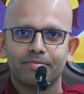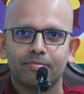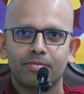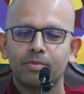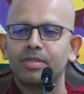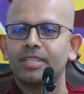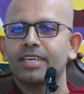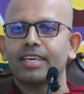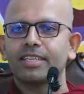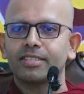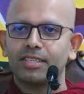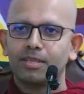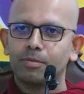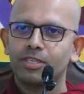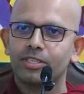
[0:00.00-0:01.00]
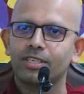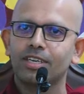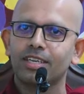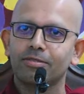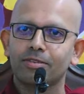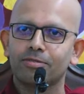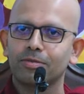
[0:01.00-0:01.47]
Maybe they can see the Burj
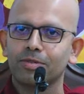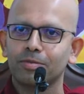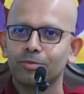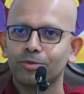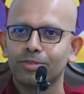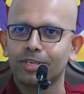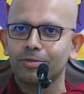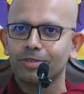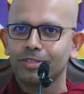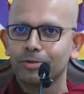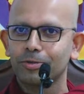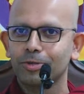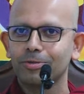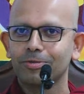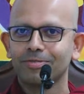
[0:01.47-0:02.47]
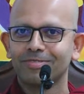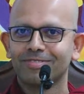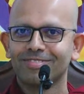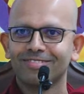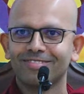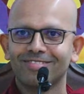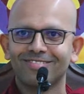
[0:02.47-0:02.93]
Khalifa from the moon now, I don't know.
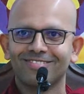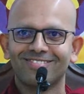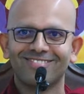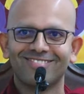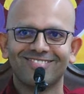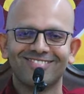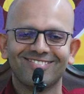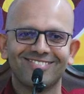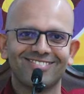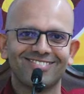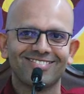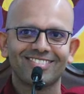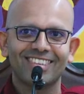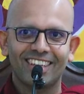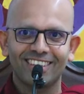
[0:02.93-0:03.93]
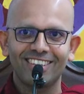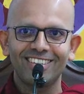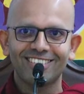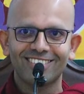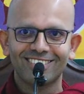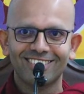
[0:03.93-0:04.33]
Can they?